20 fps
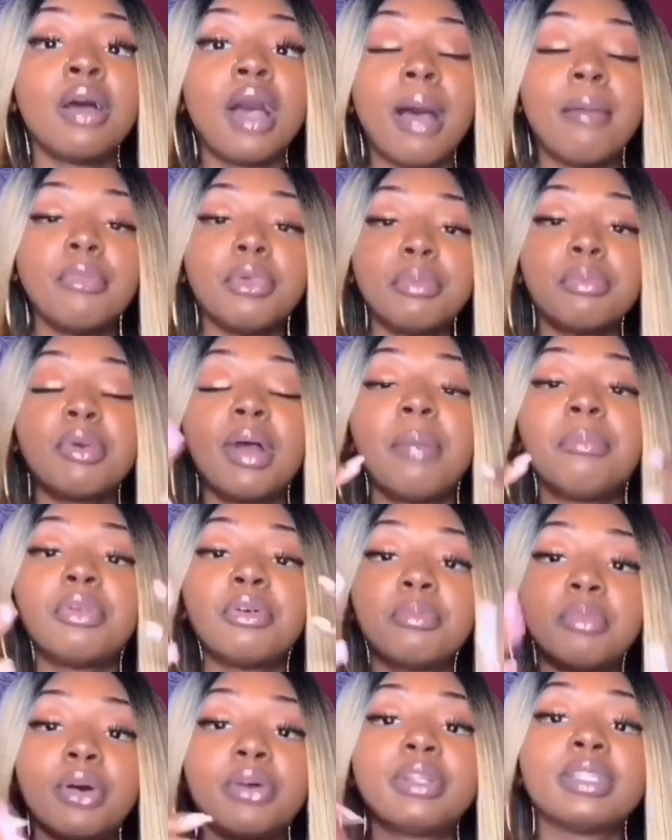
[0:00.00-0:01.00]
I'm
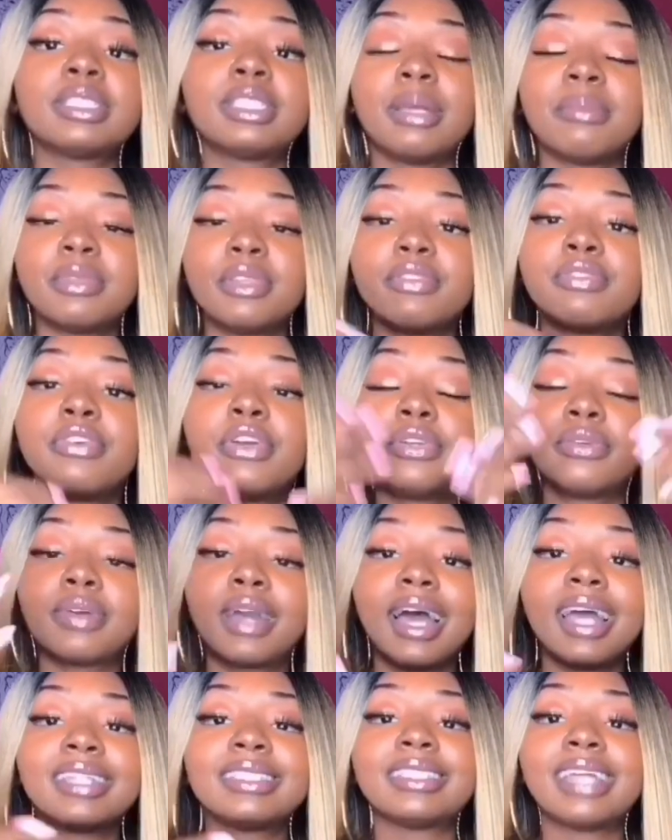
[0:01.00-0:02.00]
promoting something for you
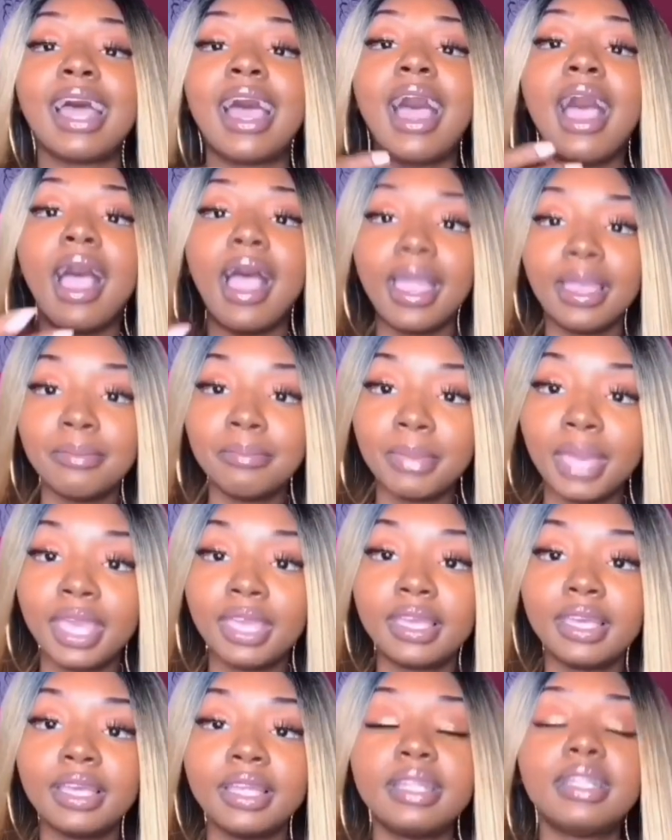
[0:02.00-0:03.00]
guys that I'm
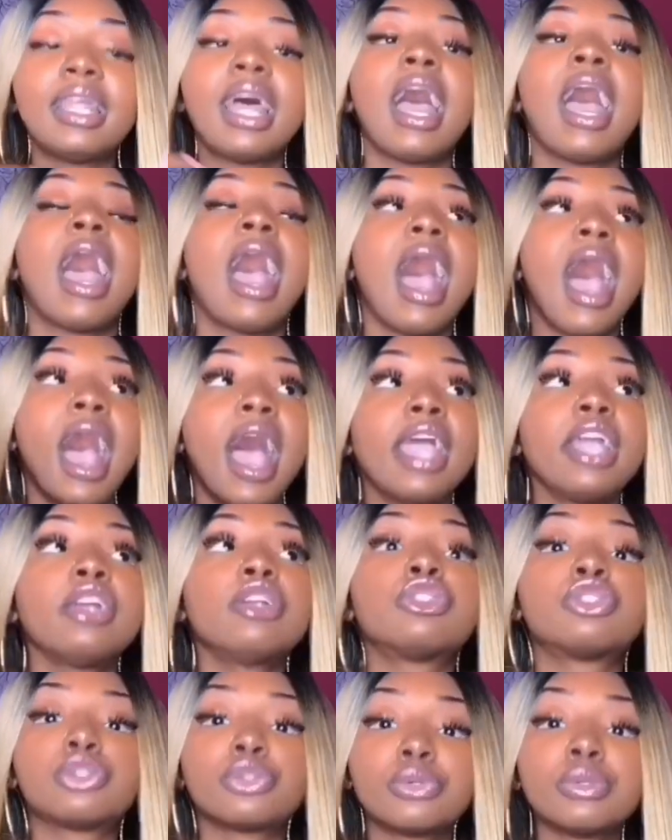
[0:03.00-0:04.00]
making that
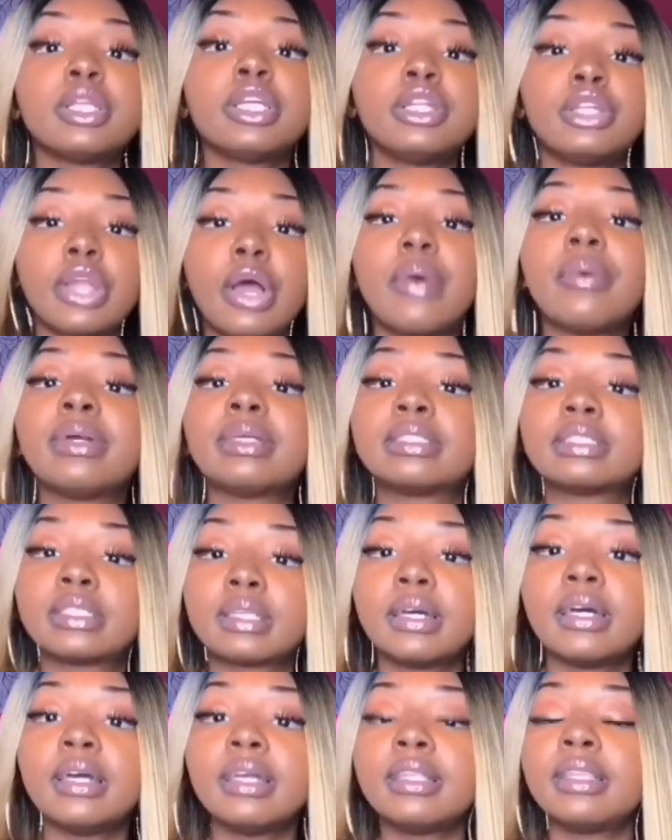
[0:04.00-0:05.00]
I truly know is
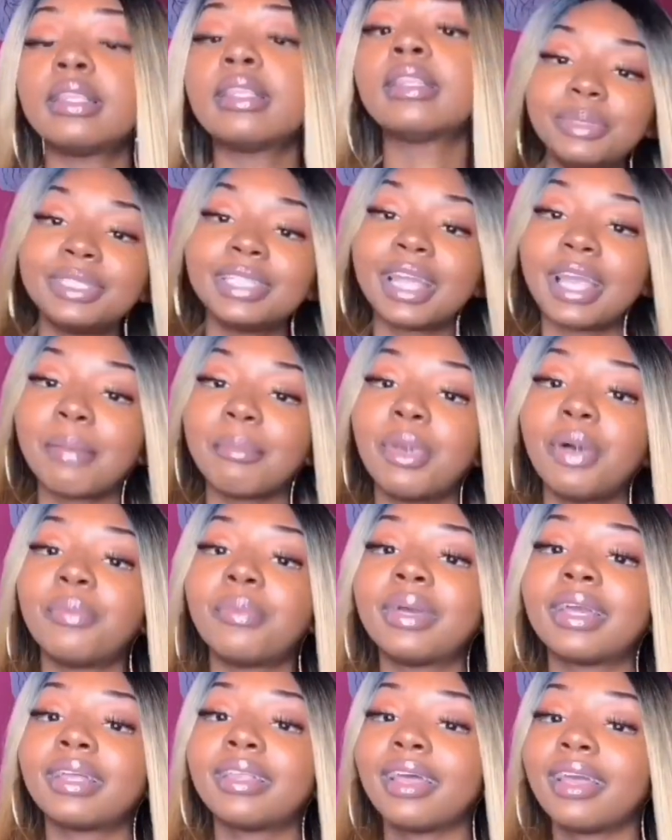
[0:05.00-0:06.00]
good. Check out my
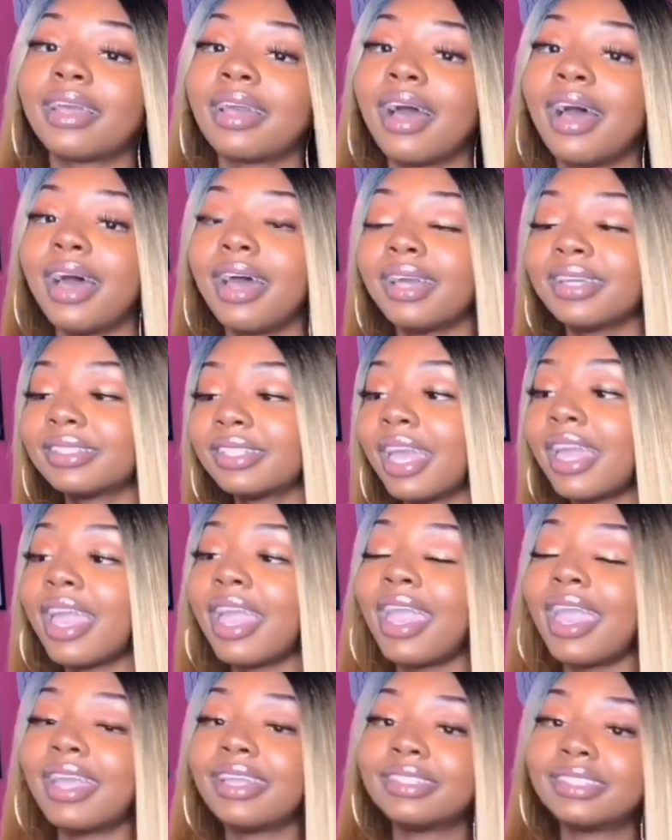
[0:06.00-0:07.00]
wig line, guys,
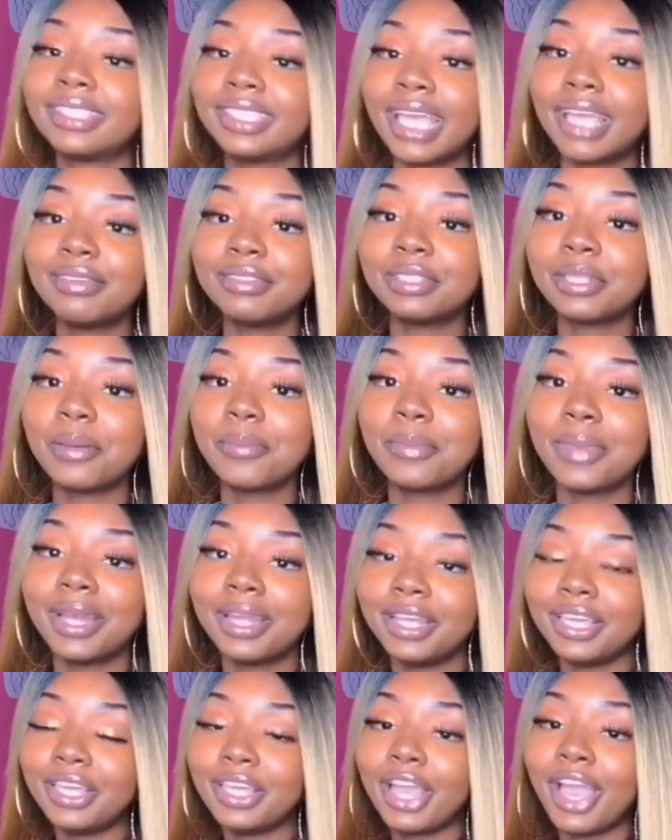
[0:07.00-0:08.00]
and save some
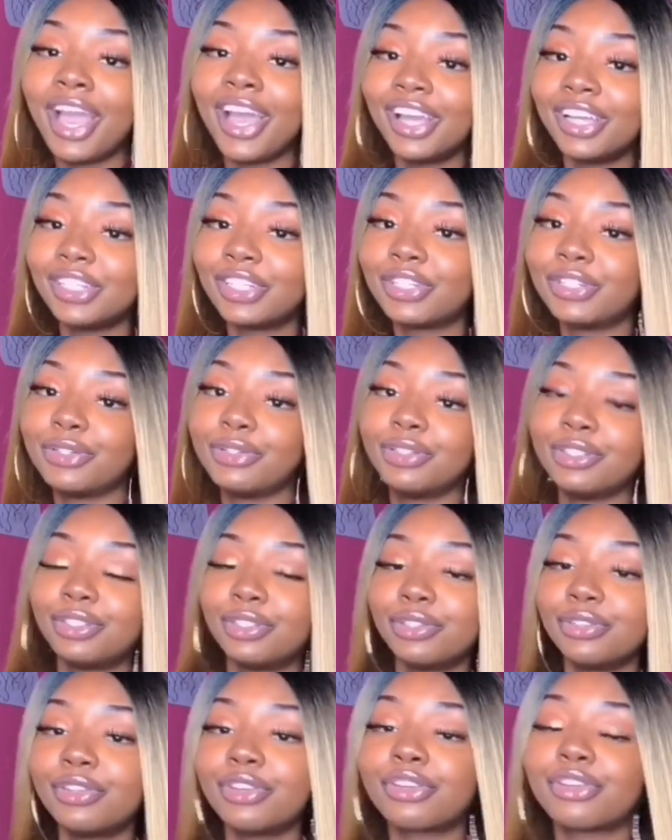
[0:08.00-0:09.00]
money. Do
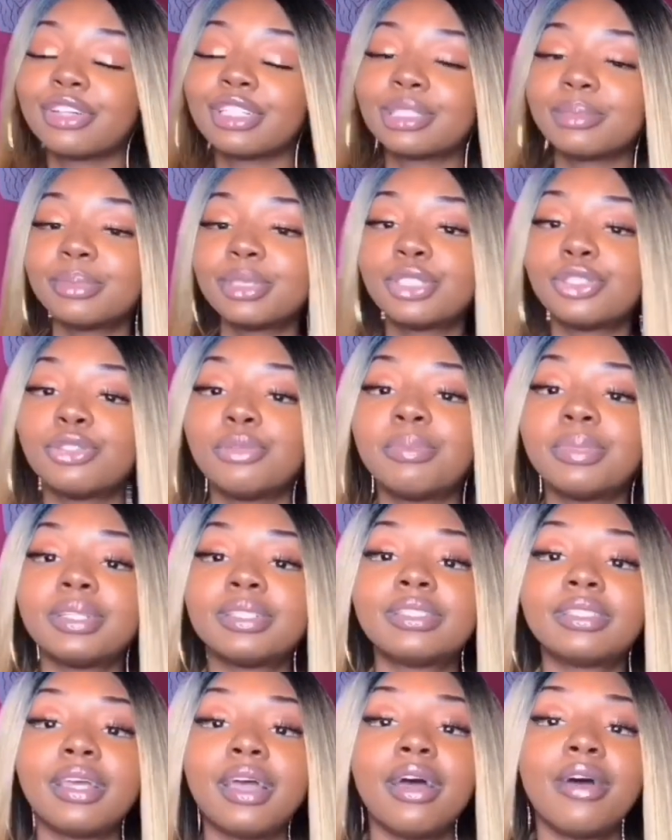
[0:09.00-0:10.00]
the Christmas super
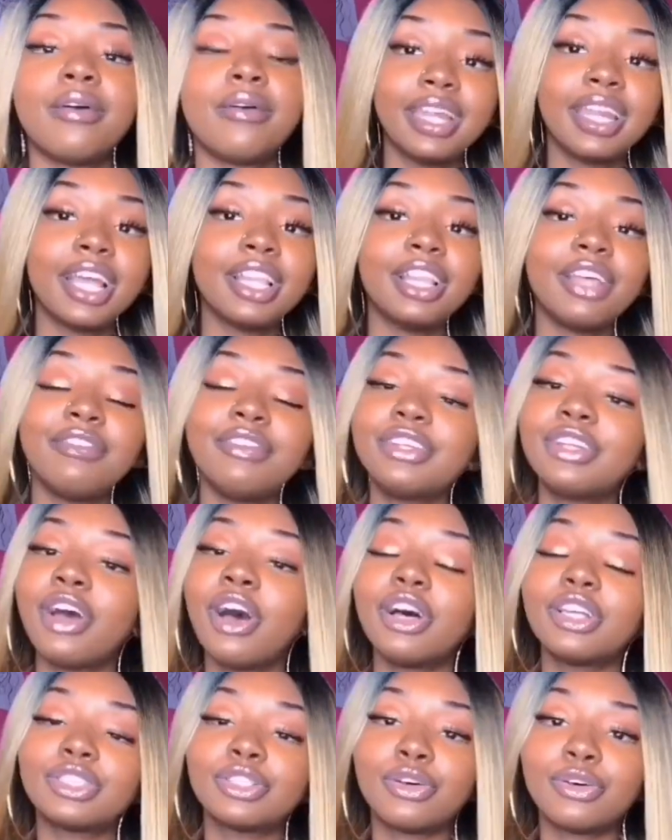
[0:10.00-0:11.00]
sale. And I love you
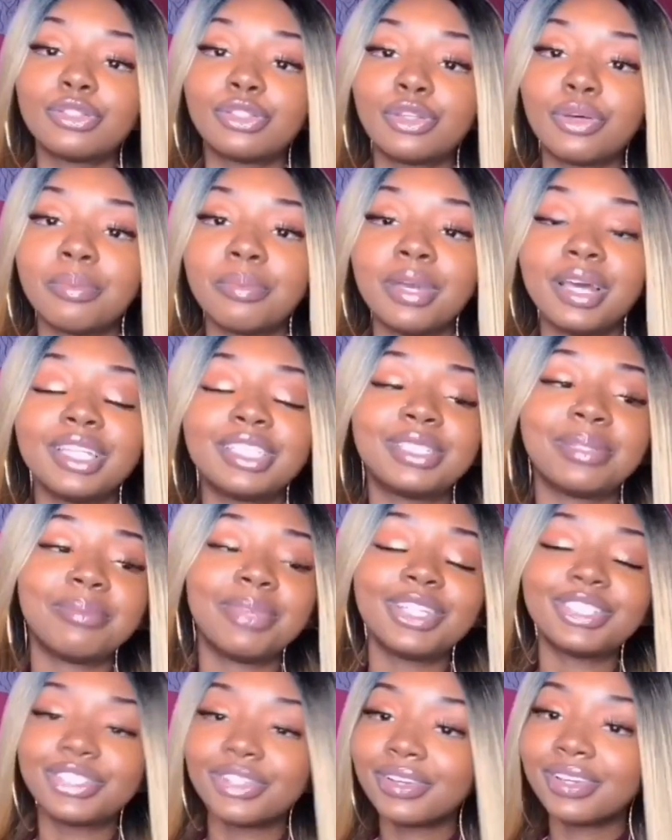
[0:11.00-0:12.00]
dolls all so much. And
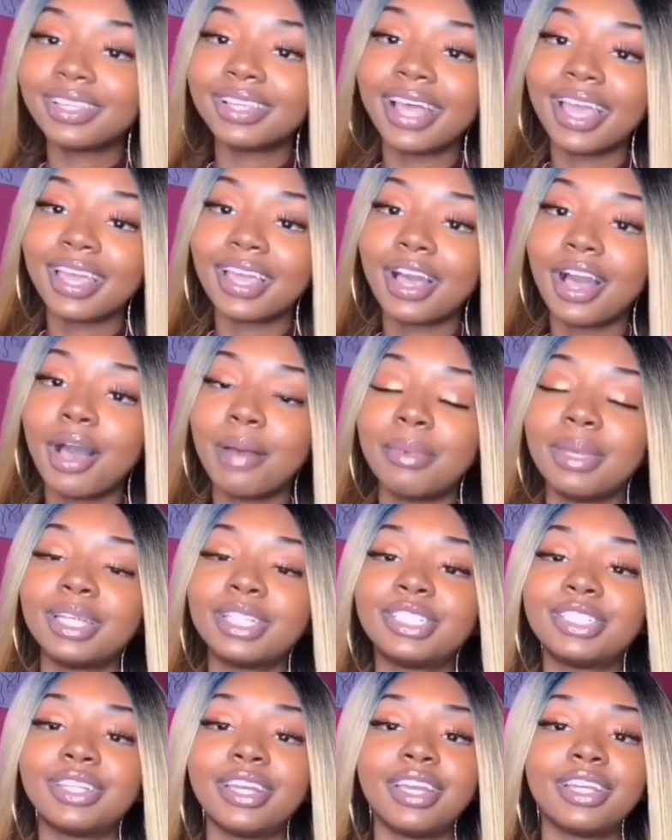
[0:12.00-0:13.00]
make sure you like, comment,
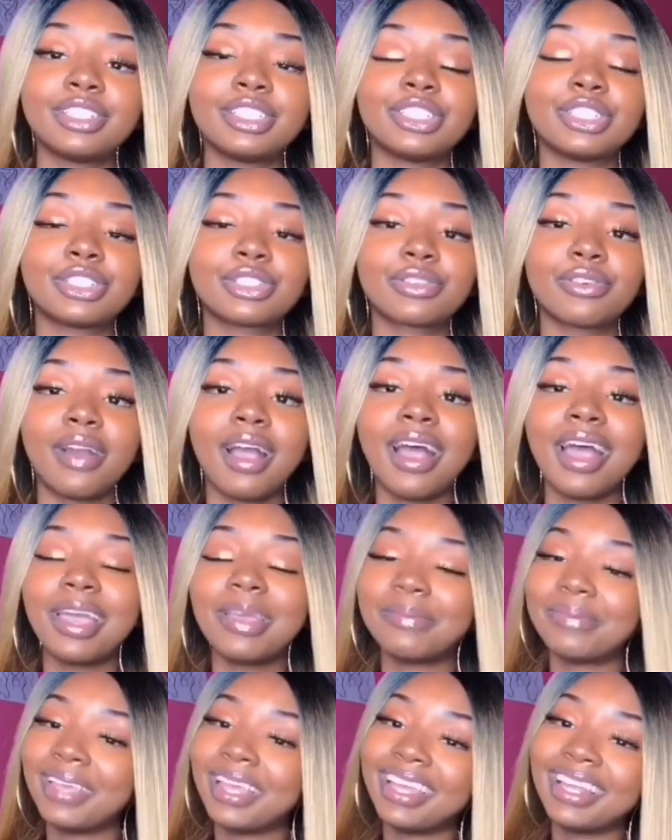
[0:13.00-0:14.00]
share, and
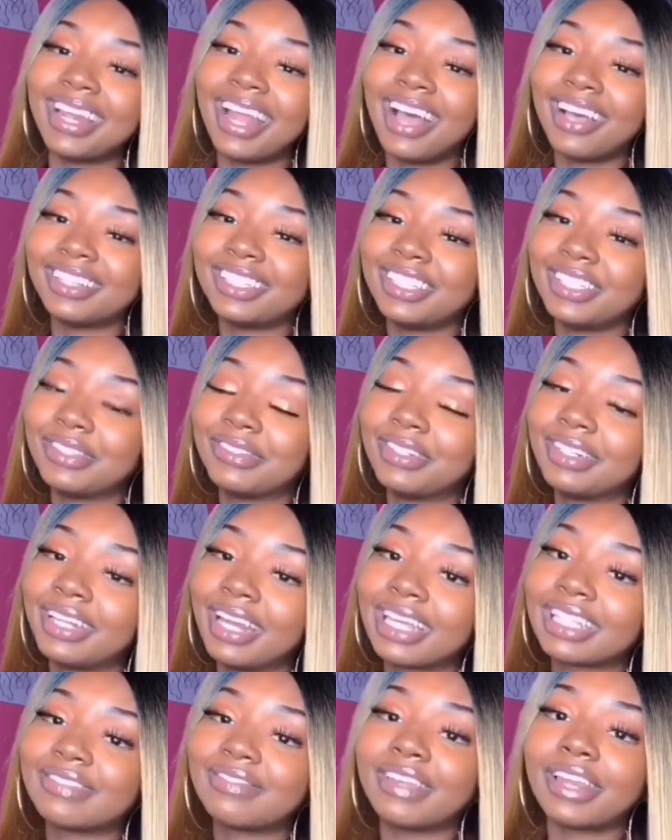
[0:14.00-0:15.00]
subscribe. And I'll see you in the
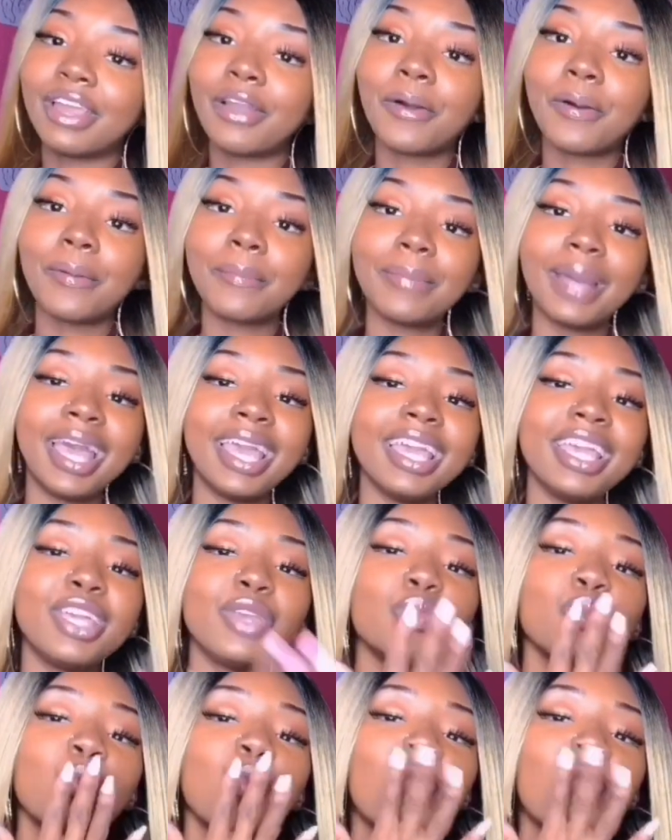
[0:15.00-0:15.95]
next video. Bye.